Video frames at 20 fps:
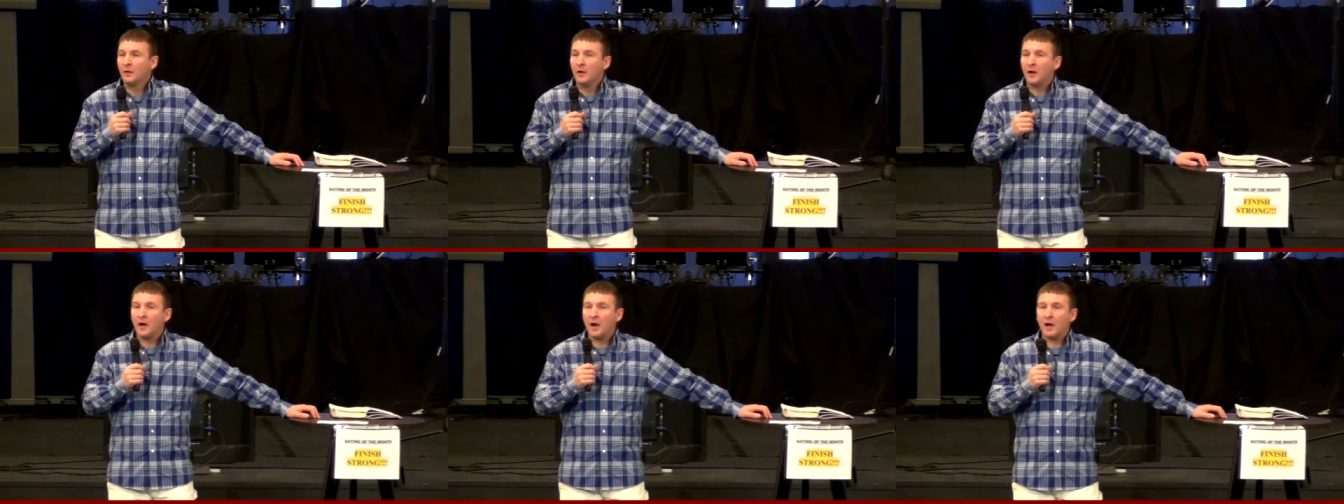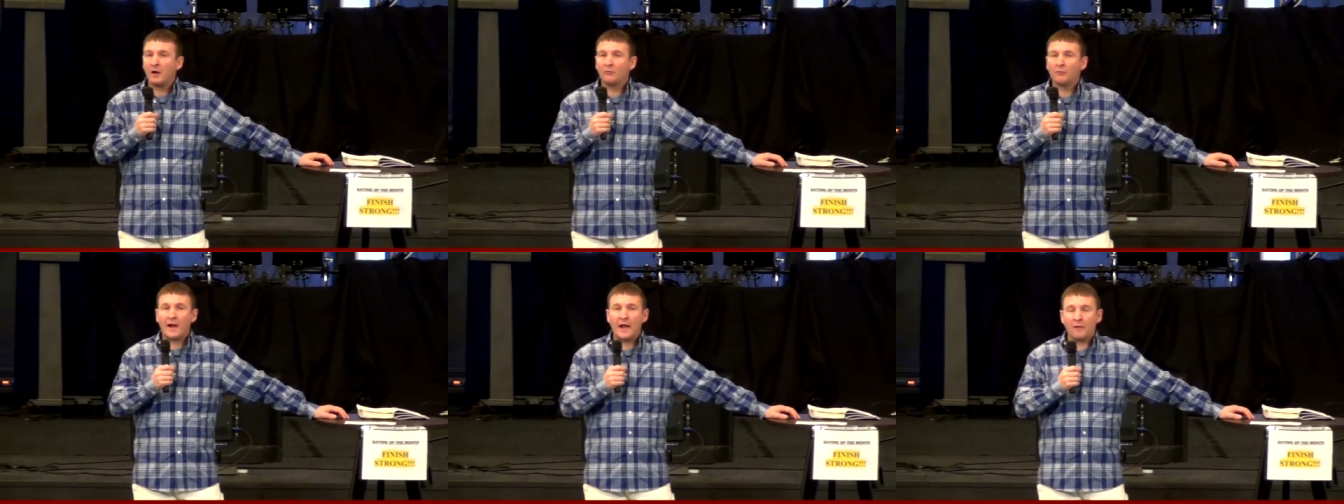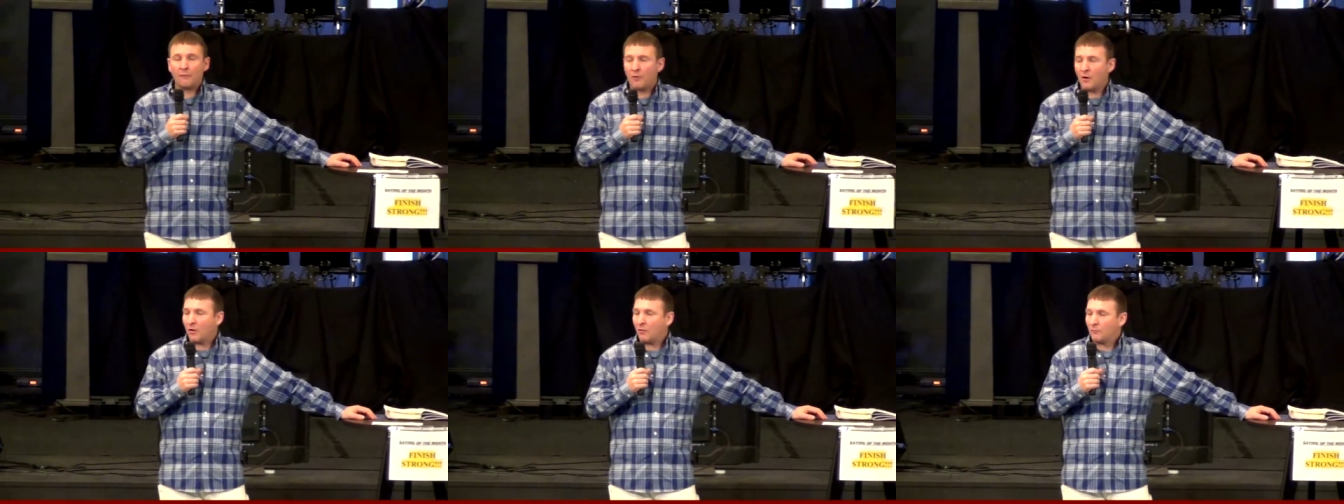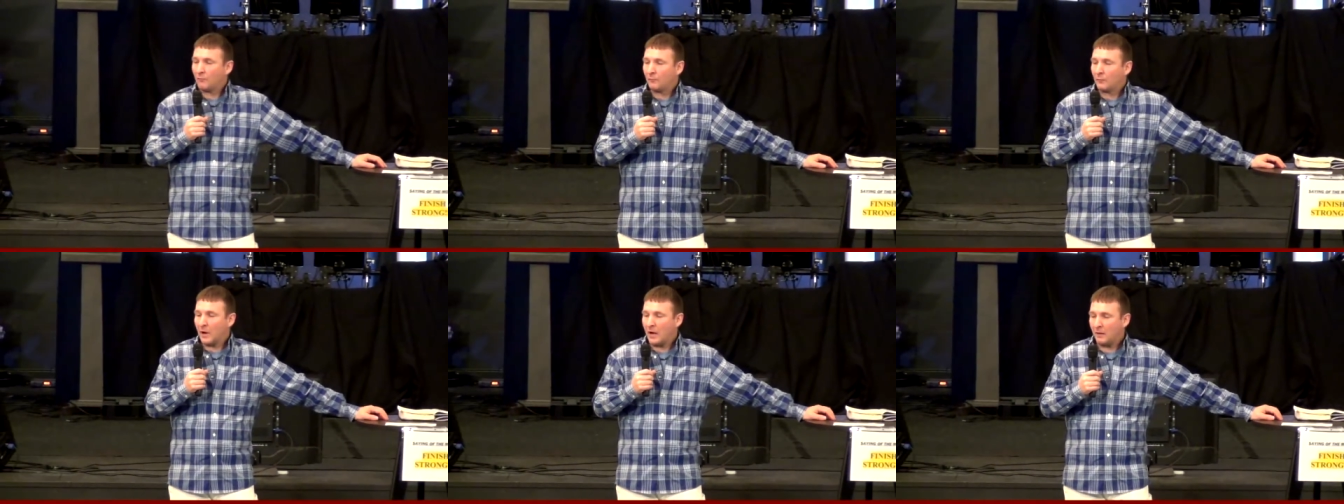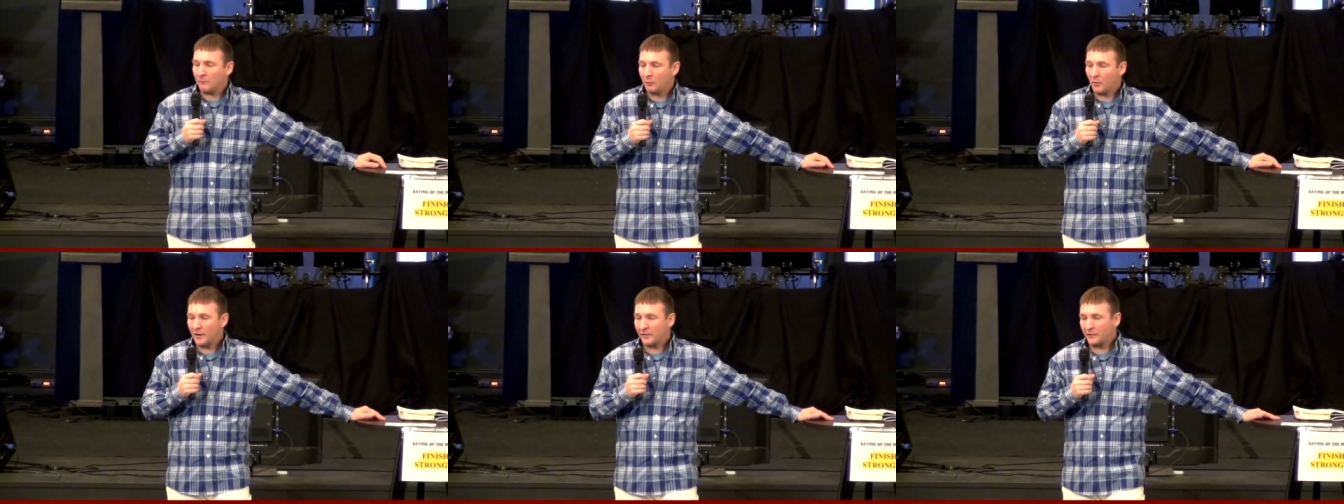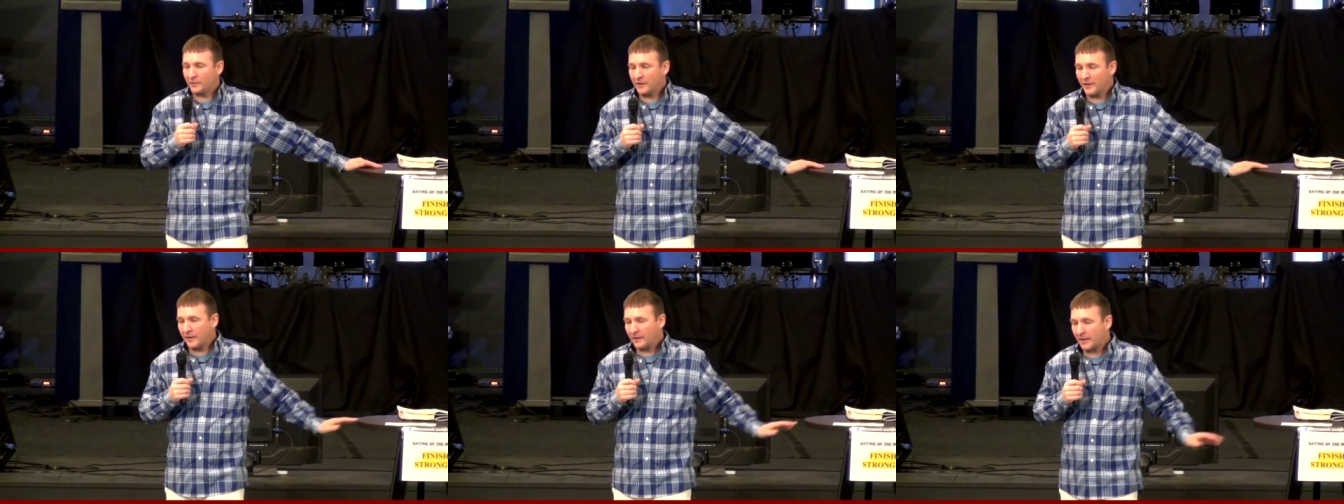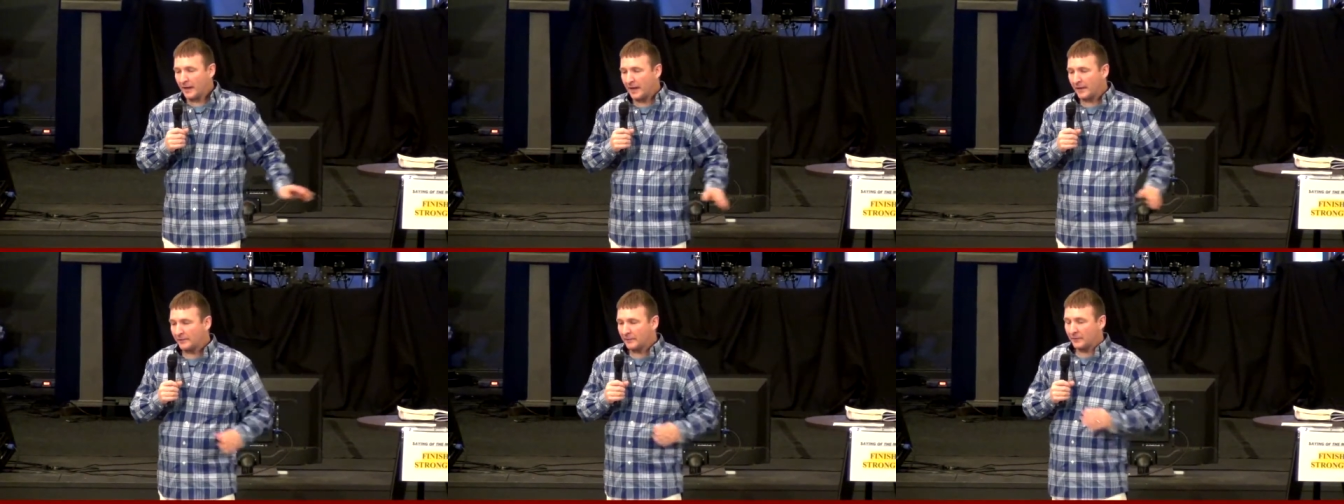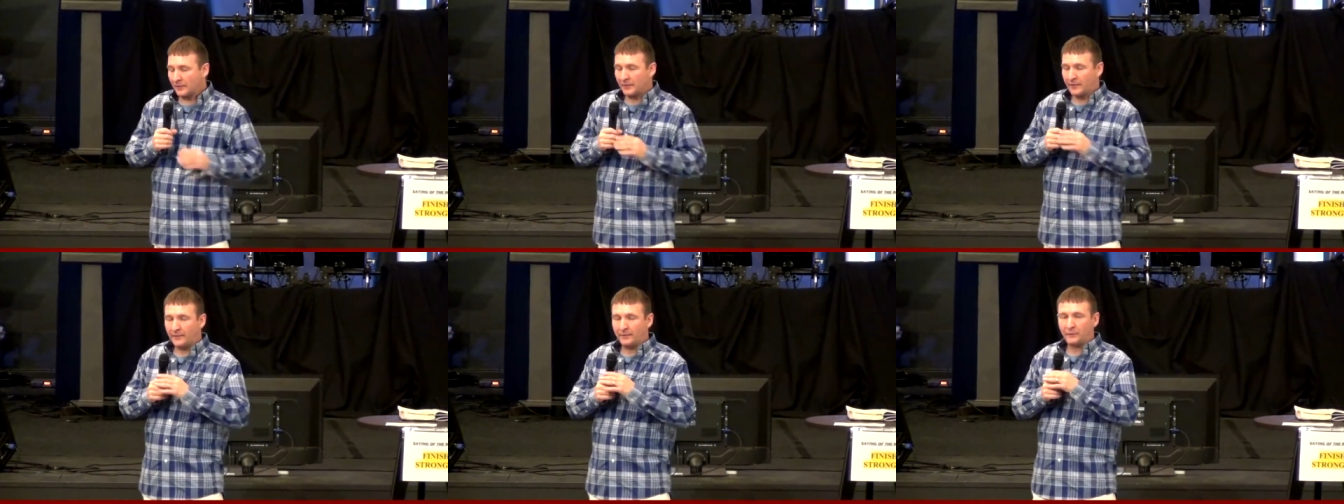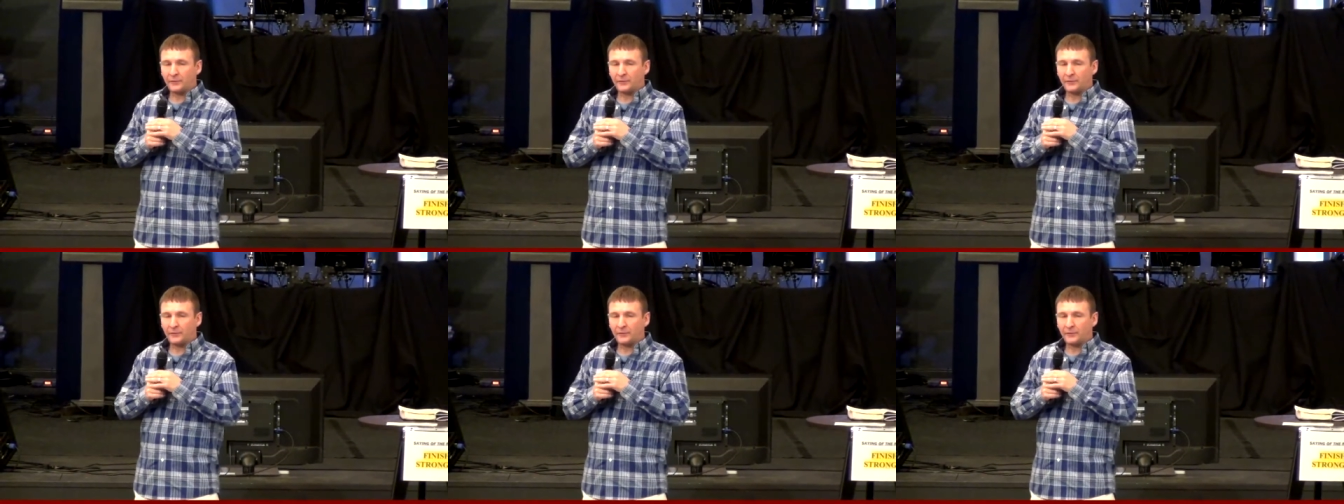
All right. Well, uh, Brother Nick had to leave